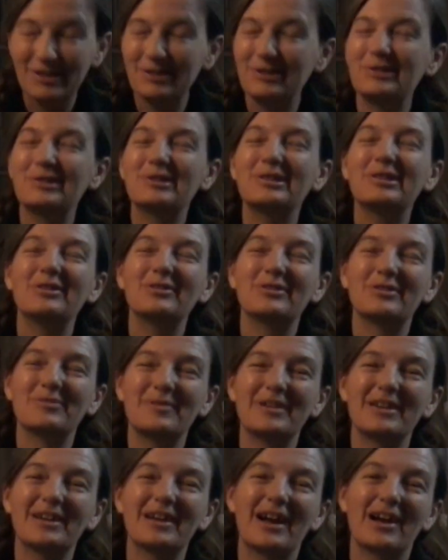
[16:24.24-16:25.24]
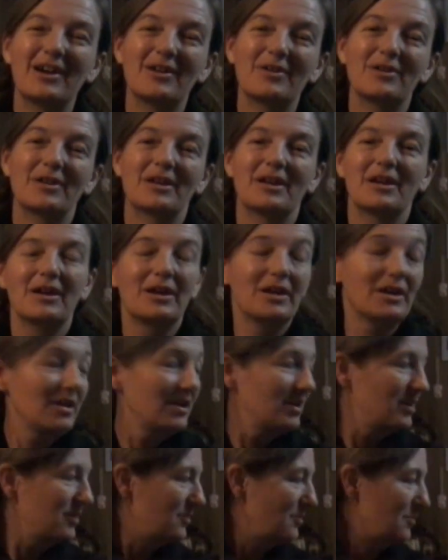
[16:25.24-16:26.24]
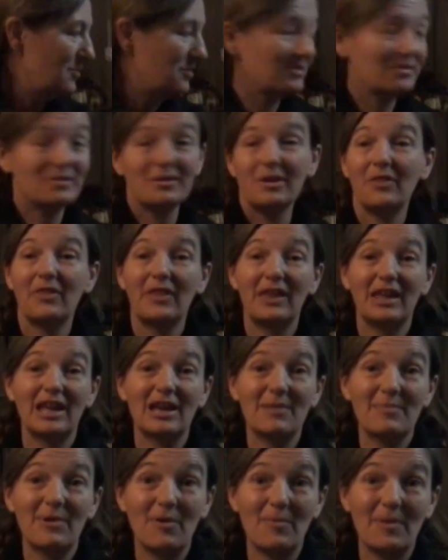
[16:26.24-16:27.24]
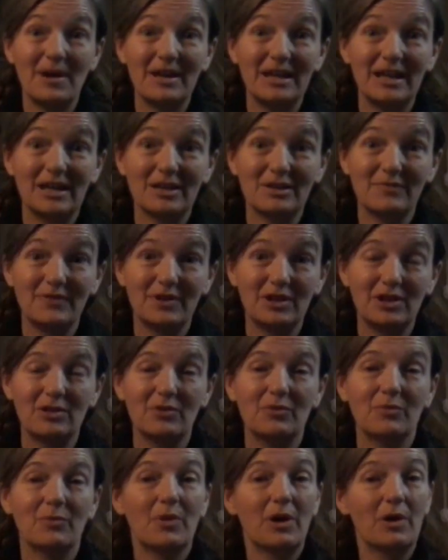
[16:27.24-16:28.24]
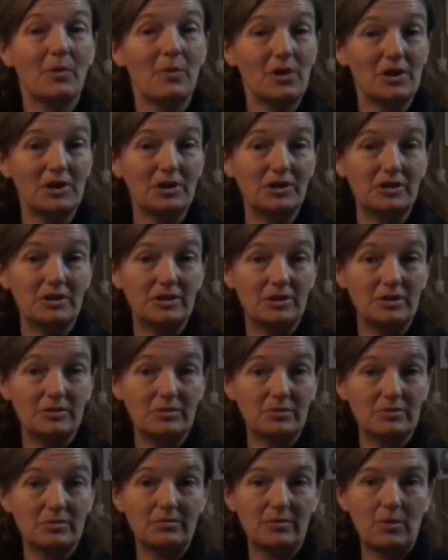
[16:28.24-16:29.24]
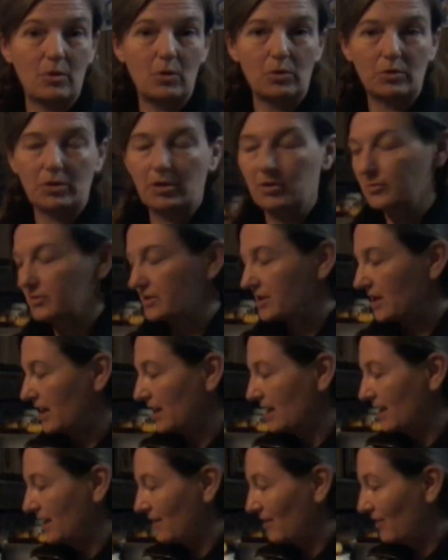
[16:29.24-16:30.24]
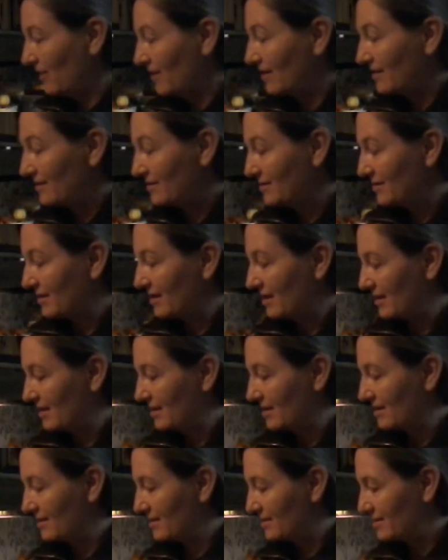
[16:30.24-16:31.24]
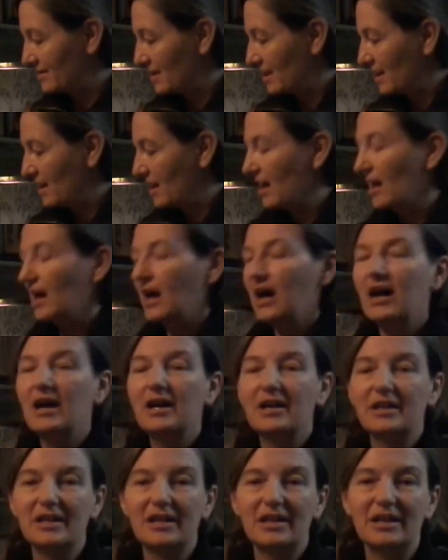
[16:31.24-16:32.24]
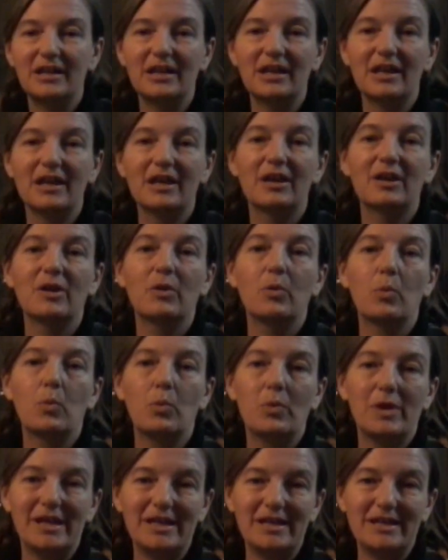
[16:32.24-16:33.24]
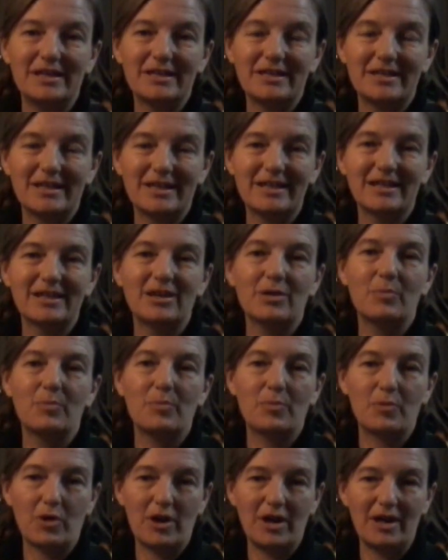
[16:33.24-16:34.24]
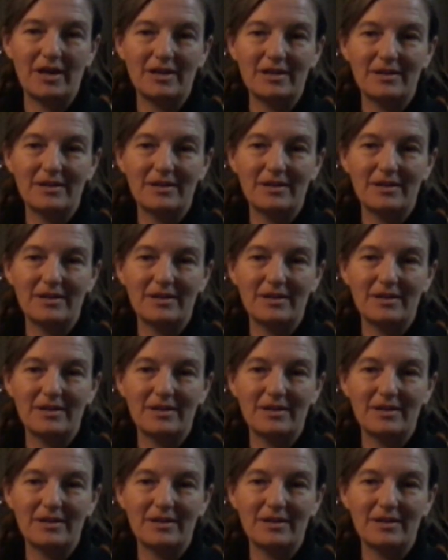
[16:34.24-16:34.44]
Excuse me, I was thinking about my next video where I wanted to do whole oat. This is honey wheat bread.